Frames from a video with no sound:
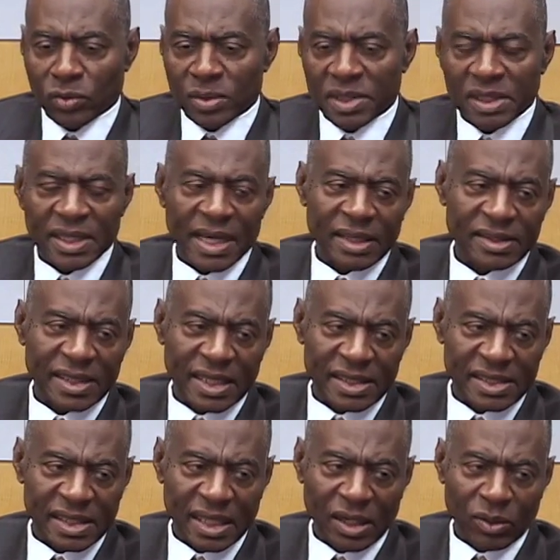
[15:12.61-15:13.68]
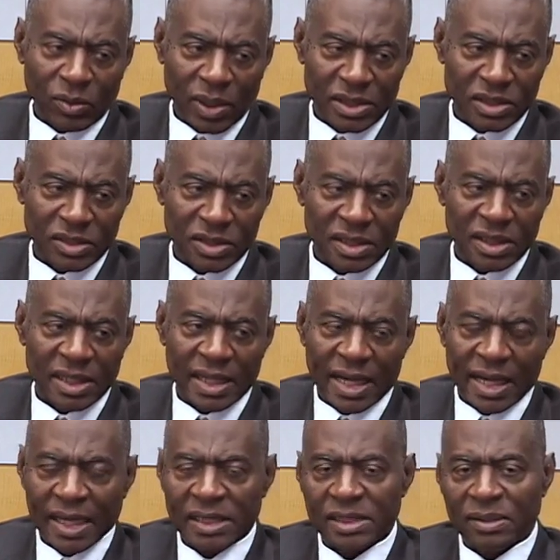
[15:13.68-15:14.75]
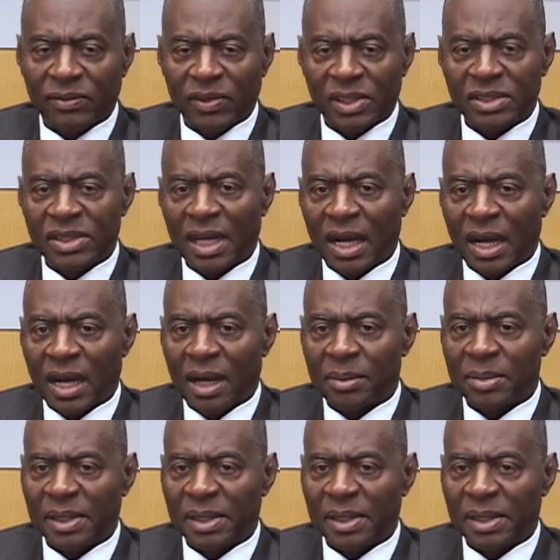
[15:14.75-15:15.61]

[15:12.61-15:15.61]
in downtown Seattle, Washington, and I asked them for a job.